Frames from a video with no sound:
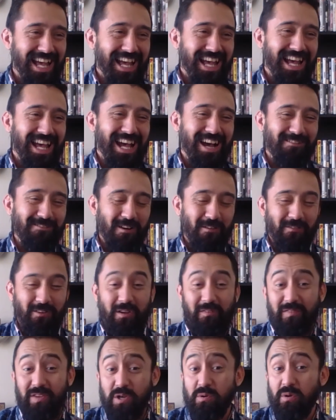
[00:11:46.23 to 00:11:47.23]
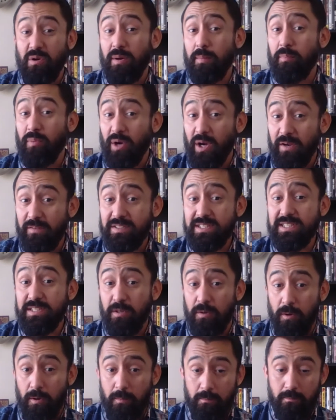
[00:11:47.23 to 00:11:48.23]
However, if you are a brave
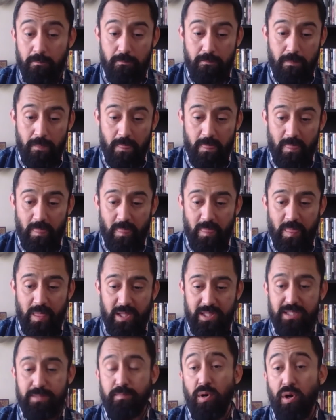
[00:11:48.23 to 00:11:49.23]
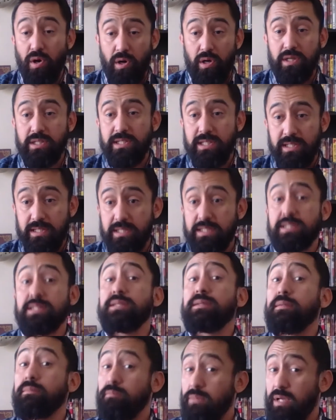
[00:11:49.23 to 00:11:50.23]
soul, this part,
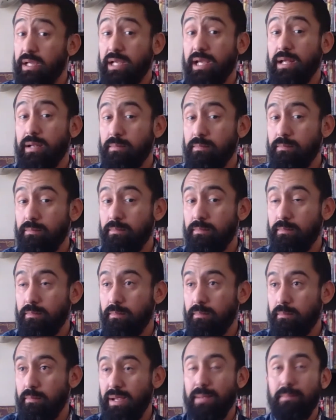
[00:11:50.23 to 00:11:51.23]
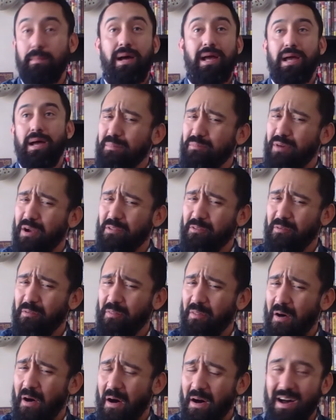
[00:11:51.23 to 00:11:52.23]
again, me and my
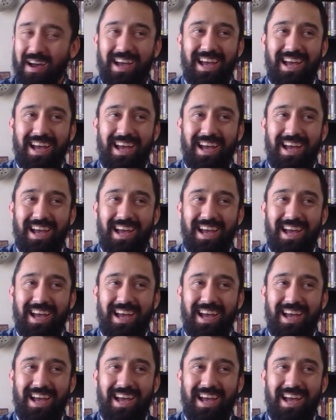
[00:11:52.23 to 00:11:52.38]
brother-in-law,